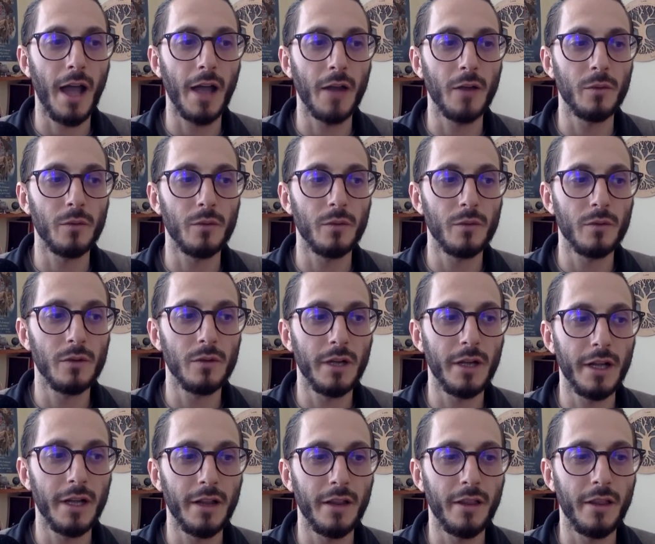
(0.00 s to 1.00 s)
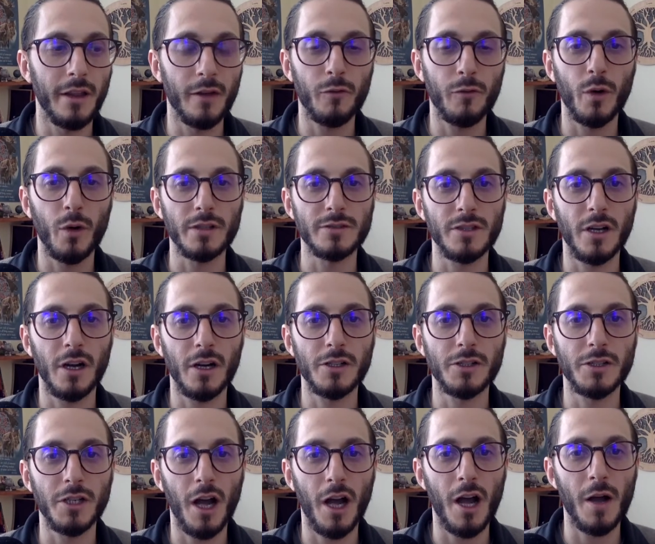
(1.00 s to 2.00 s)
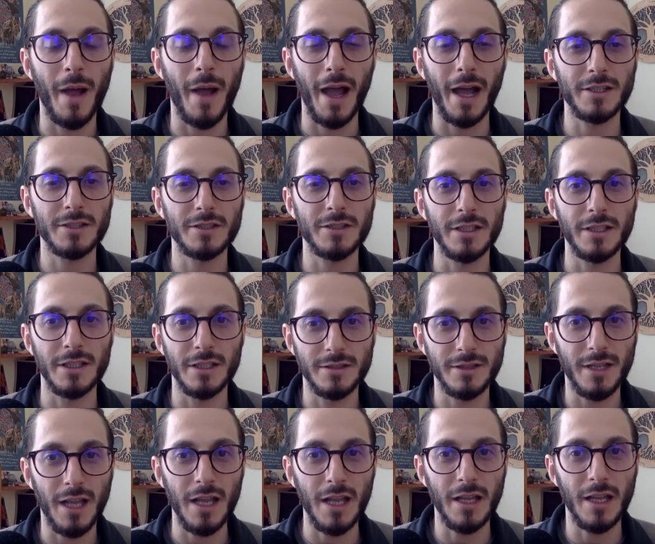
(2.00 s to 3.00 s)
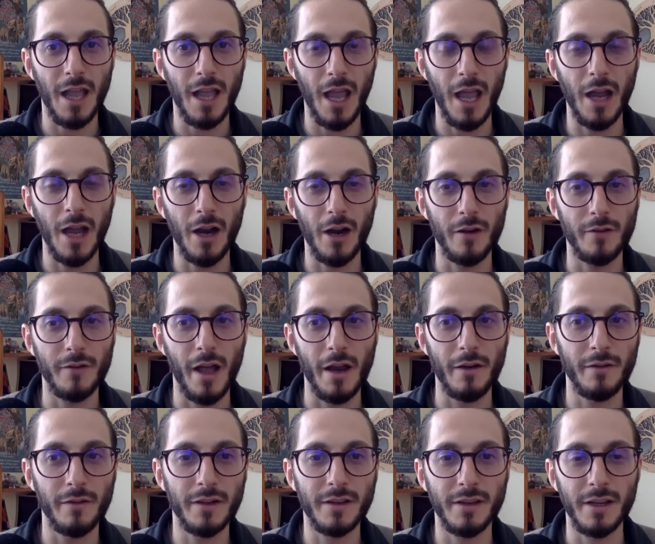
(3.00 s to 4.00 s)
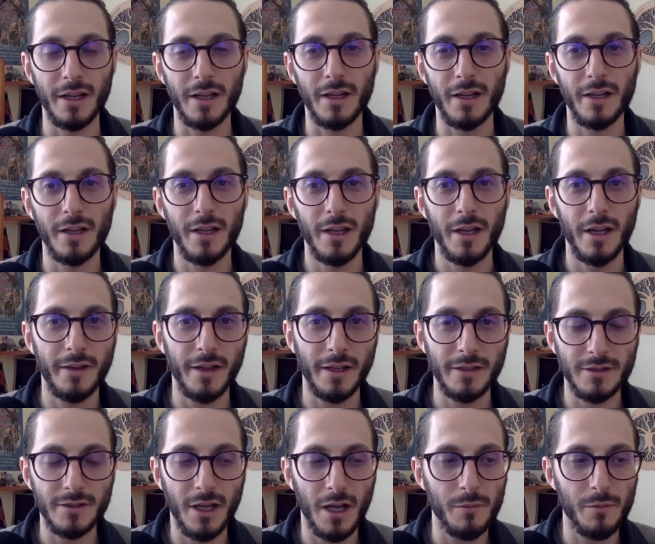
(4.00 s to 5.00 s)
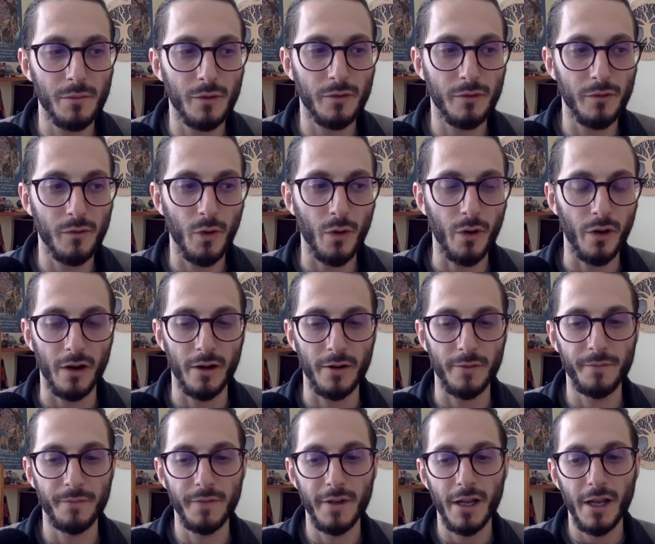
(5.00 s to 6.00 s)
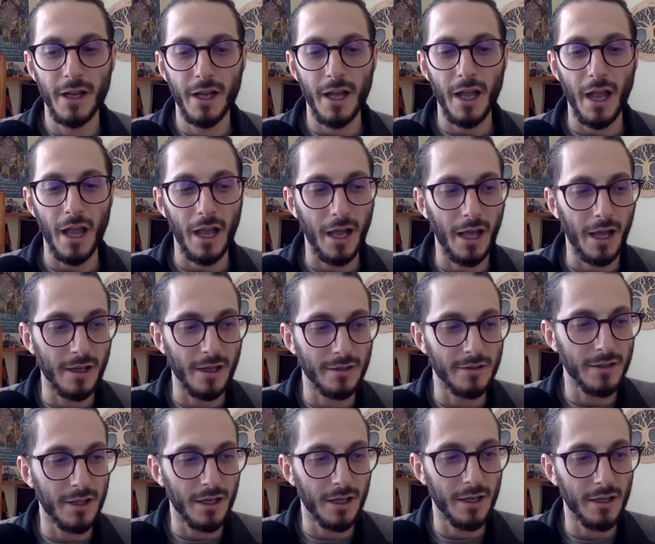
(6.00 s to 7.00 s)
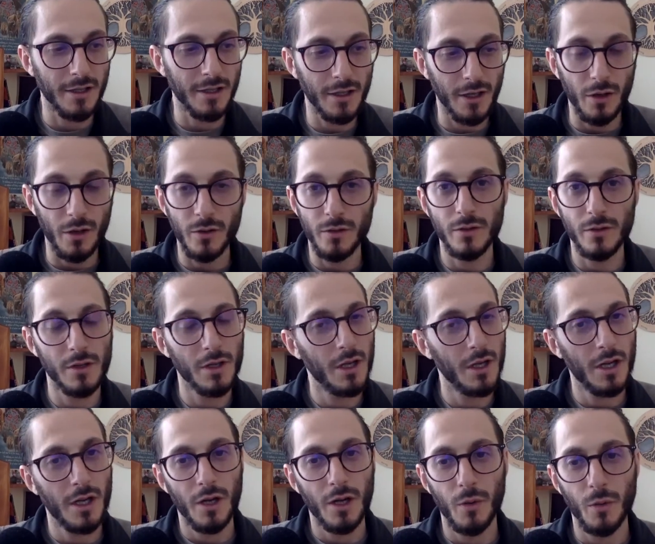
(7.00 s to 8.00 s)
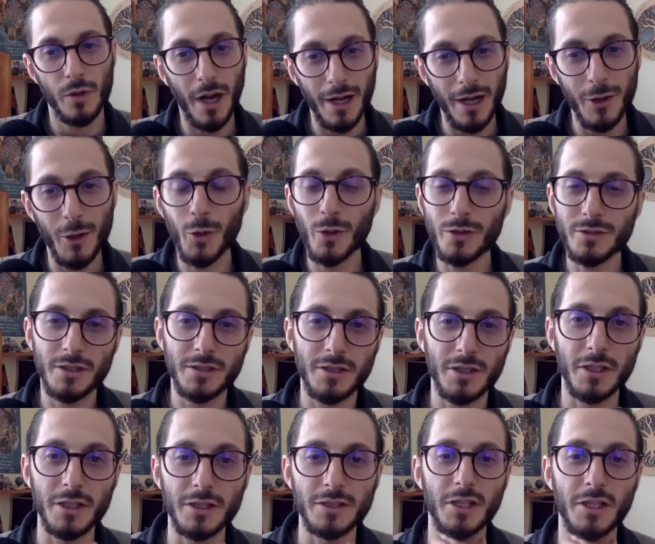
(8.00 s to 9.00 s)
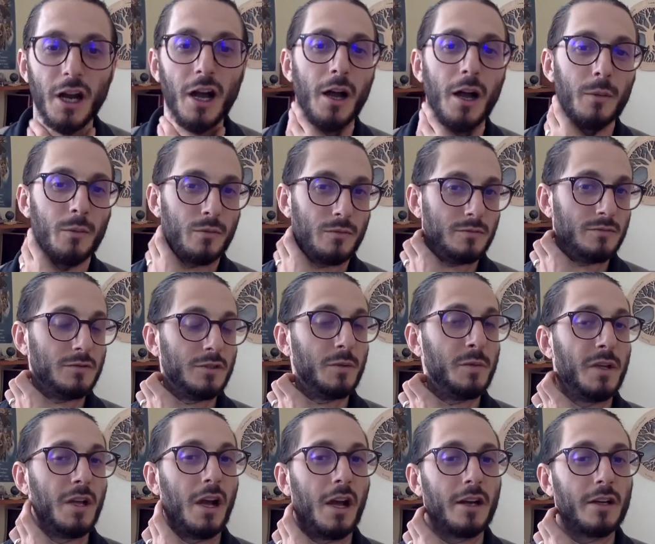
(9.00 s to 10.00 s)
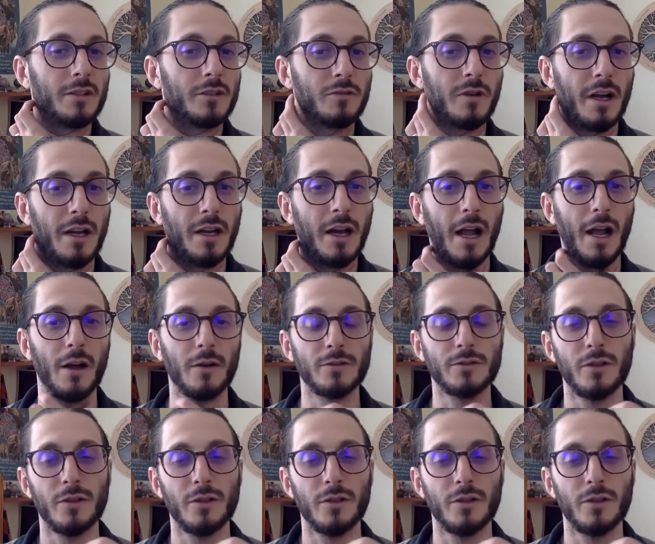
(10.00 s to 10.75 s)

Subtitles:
And therefore, it's our job actually to take care of everything that's come before. And, we're not doing such a good job, to be honest, right now.